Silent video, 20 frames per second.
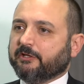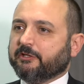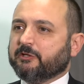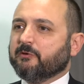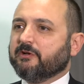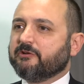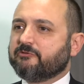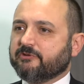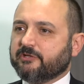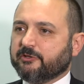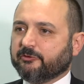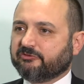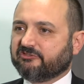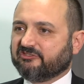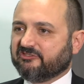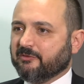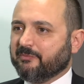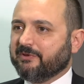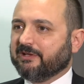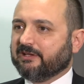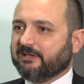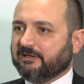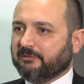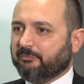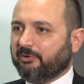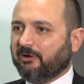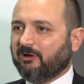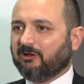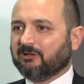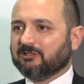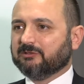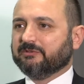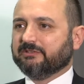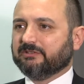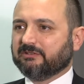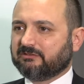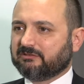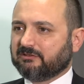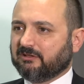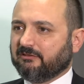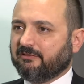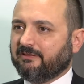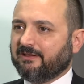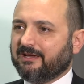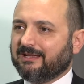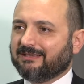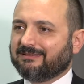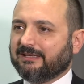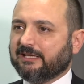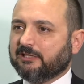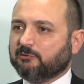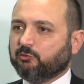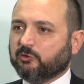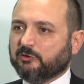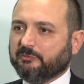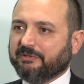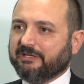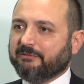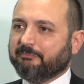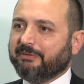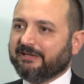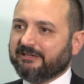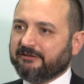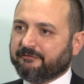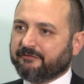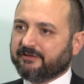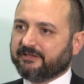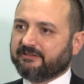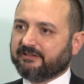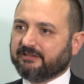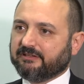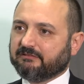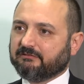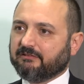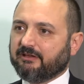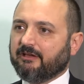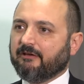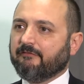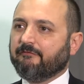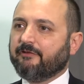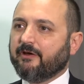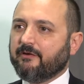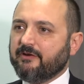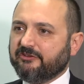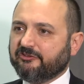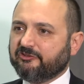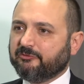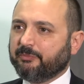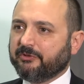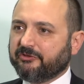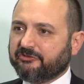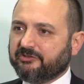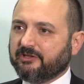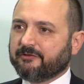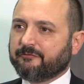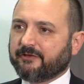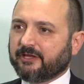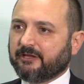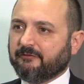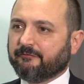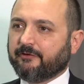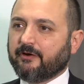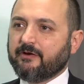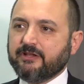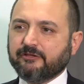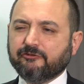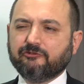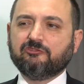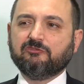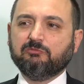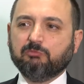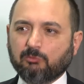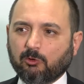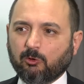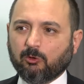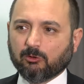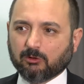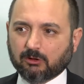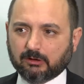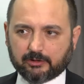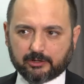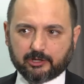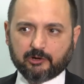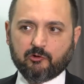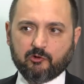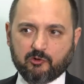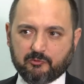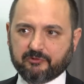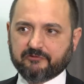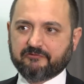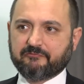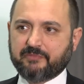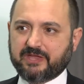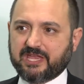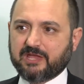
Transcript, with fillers: when you introduced the bill in Parliament that it would be benefiting a very specific, very small group of